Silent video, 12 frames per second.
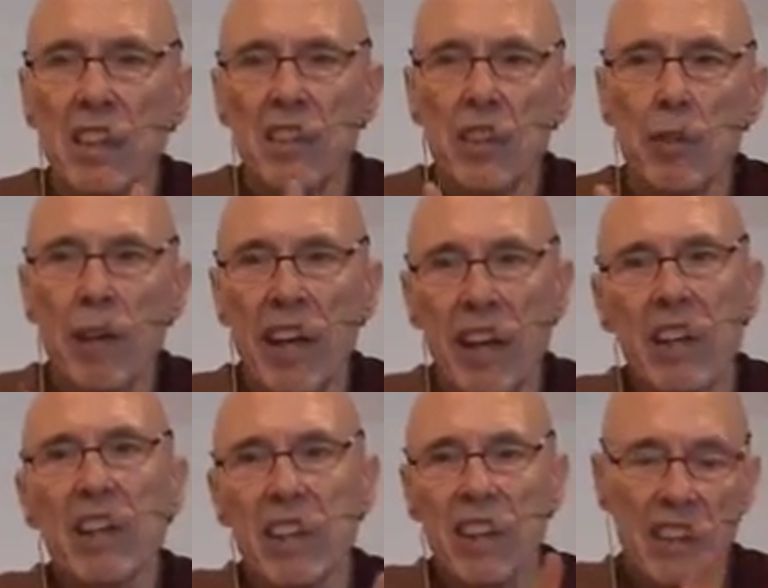to
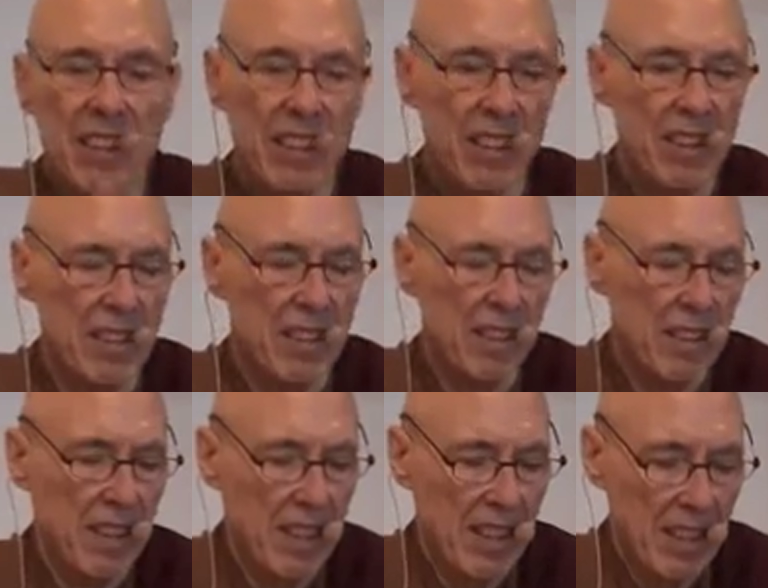make
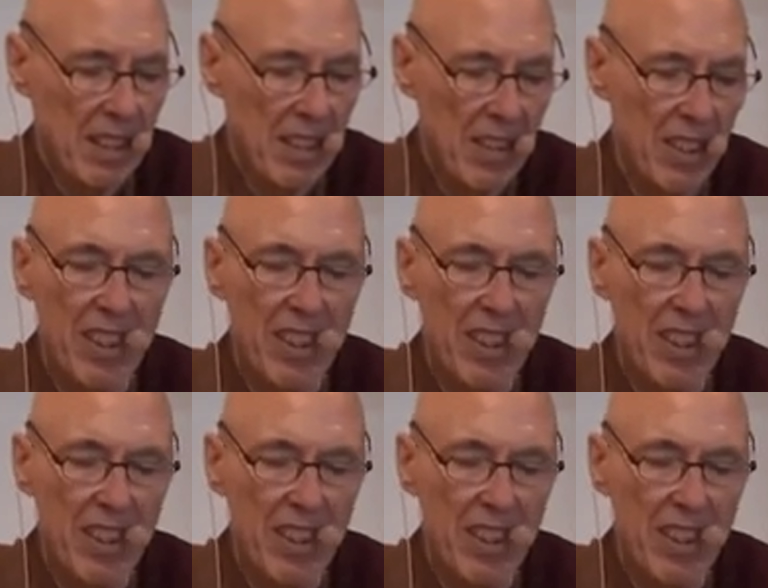the